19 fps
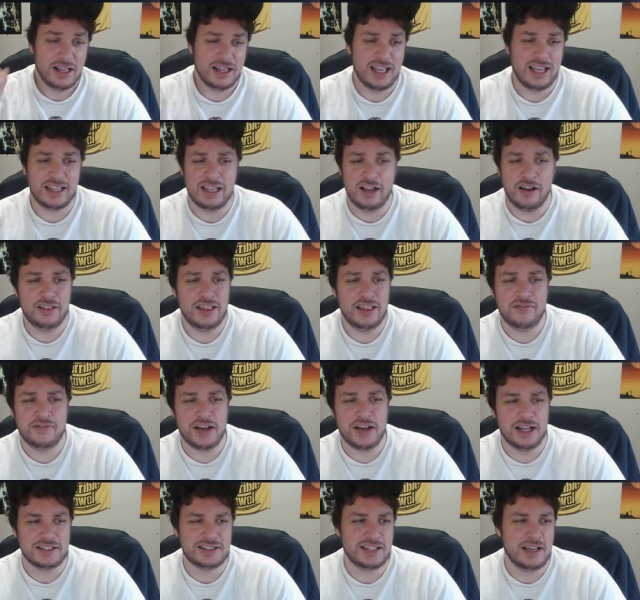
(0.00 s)
Like, they've
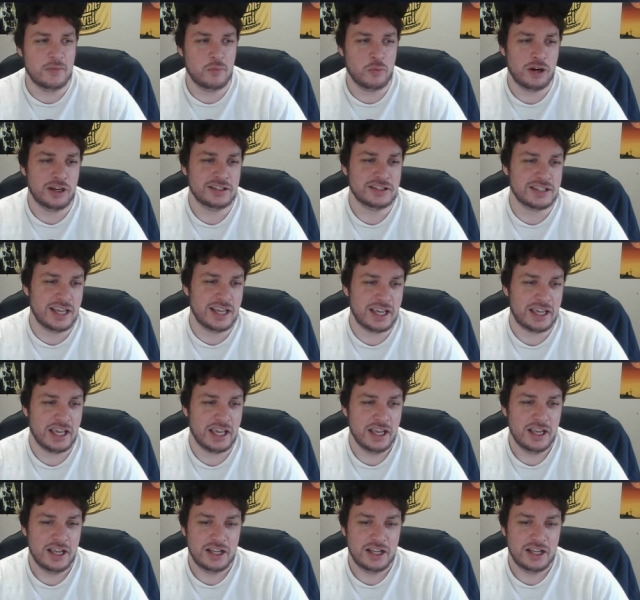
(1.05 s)
got some where it's like